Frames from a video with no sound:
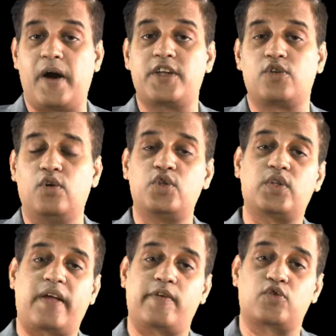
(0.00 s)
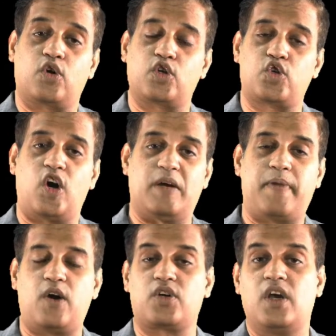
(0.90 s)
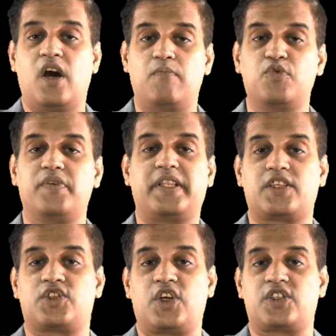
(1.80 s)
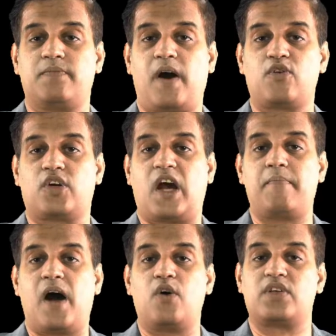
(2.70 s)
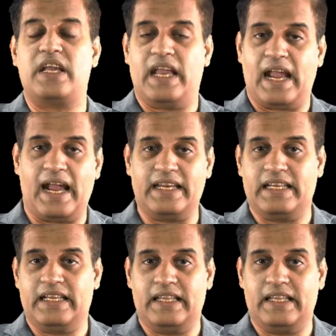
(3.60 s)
I told you that I was going to talk about a movie that's just about to come out and